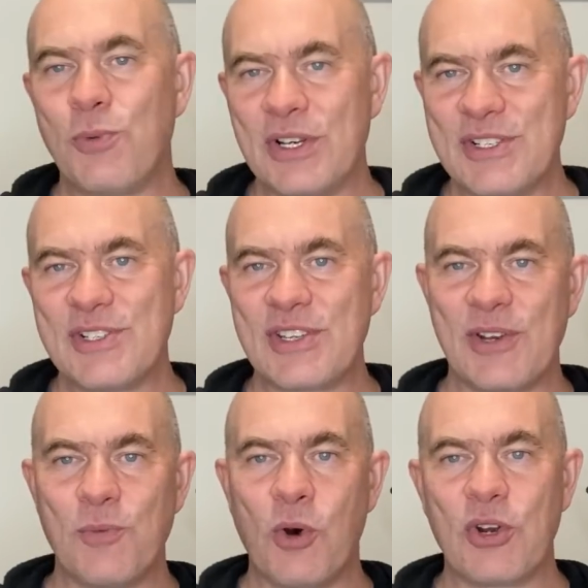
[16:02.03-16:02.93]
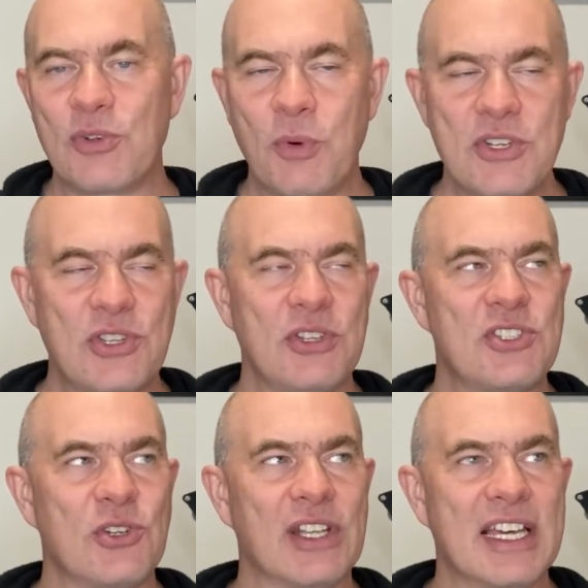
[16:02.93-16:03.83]
ones and what which these
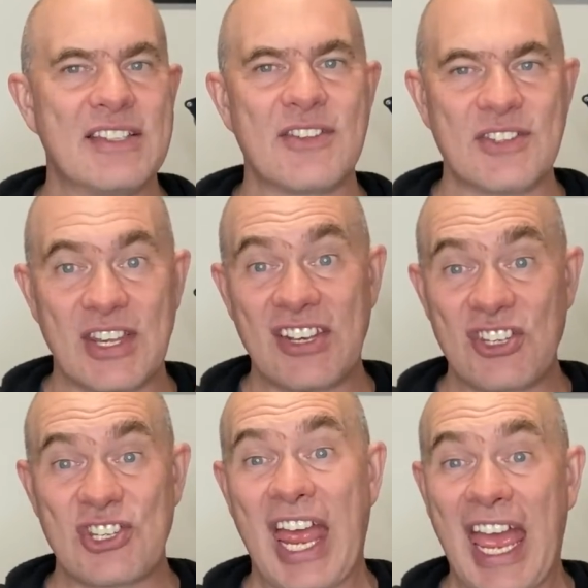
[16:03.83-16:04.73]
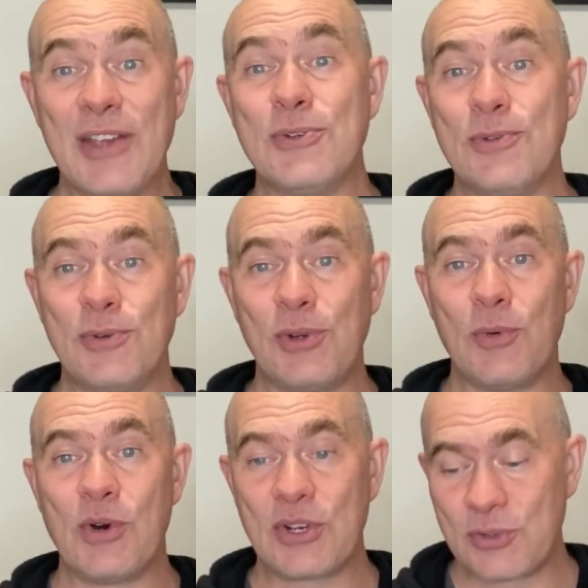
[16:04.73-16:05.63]
should license and just how you know
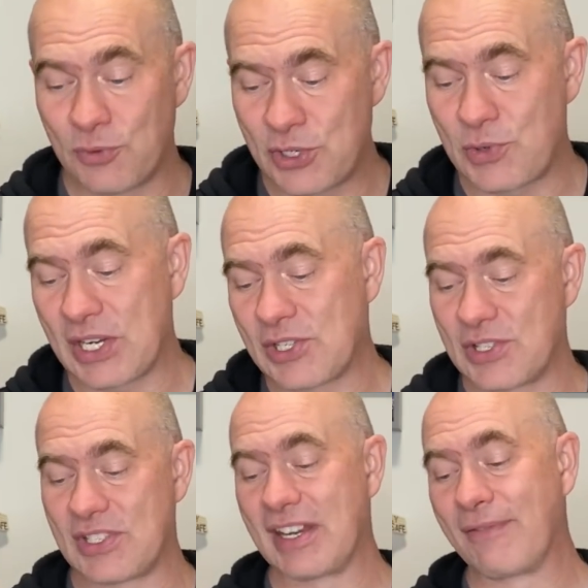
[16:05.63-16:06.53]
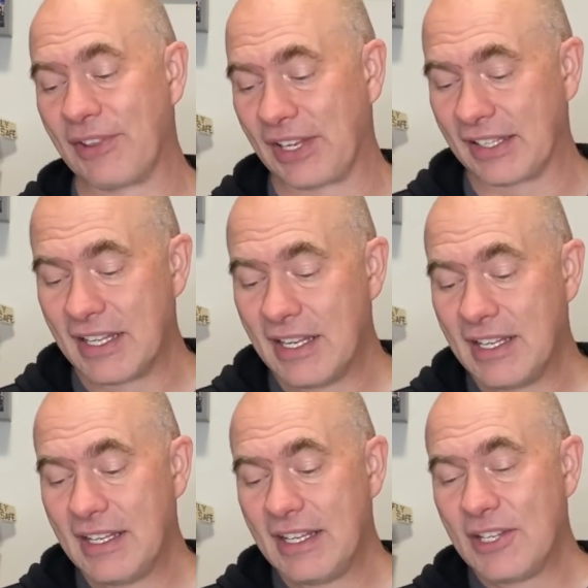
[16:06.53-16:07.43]
what restrictions and everything.
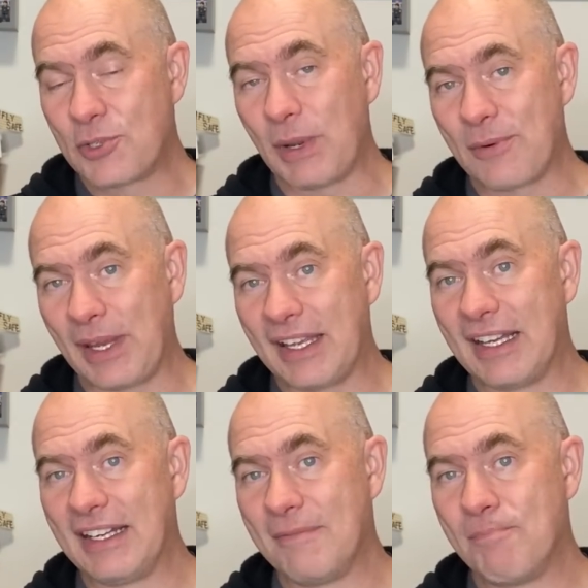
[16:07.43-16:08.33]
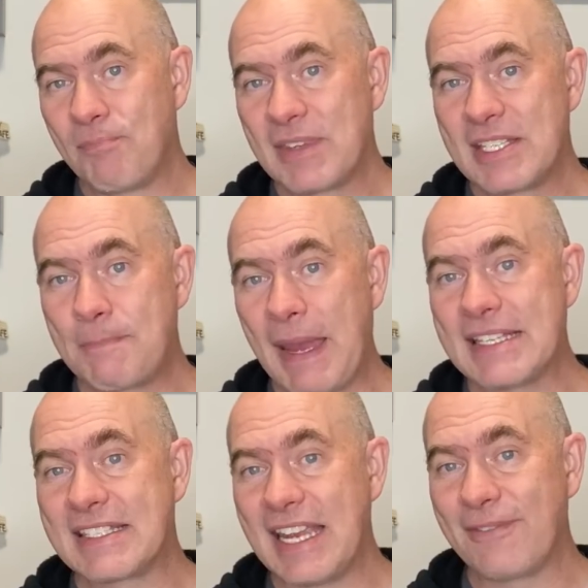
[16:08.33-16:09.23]
So anyway, um,
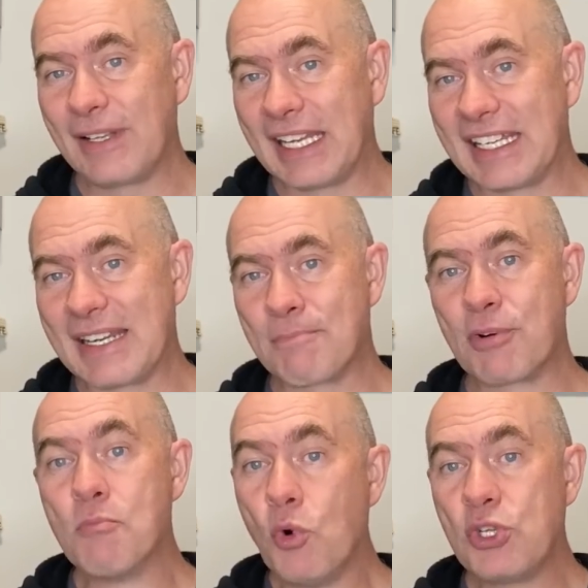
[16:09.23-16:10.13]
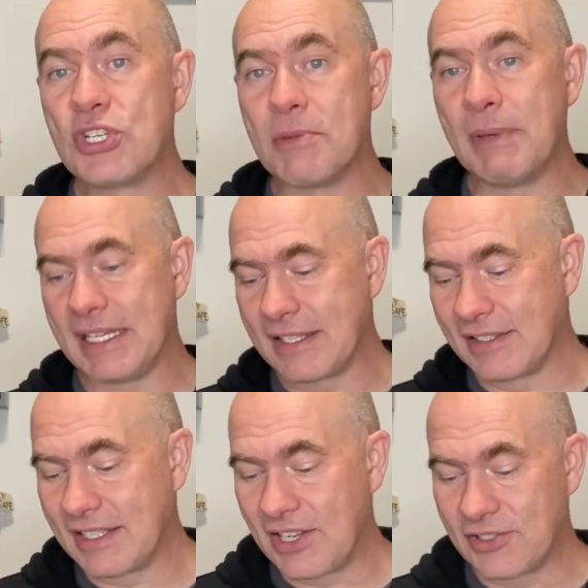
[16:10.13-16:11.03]
space definitely getting promoted a bit
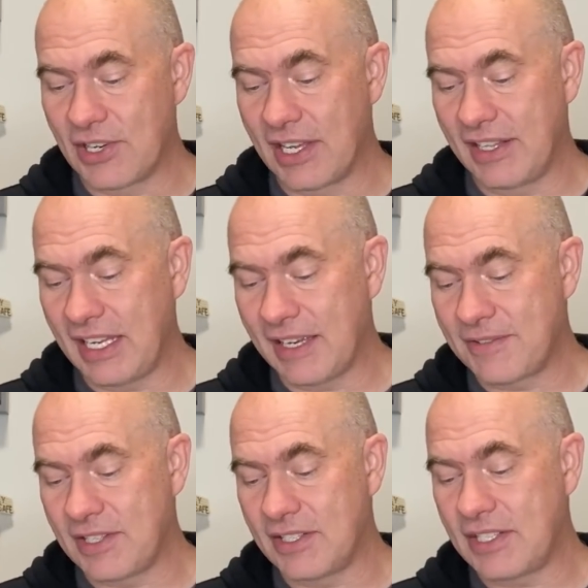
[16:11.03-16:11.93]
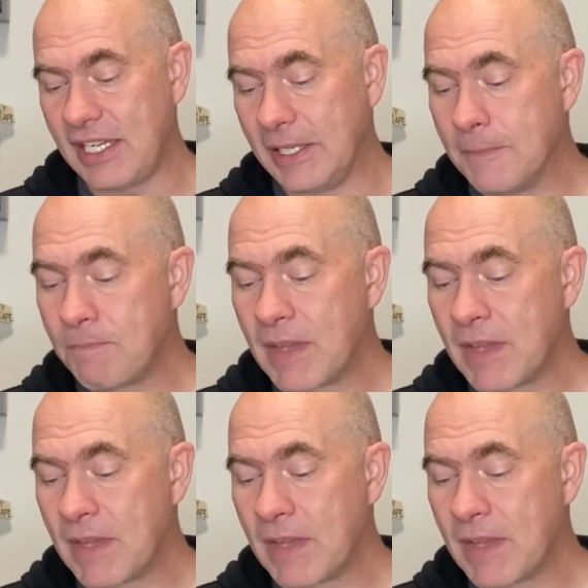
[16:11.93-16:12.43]
at, at the FCC.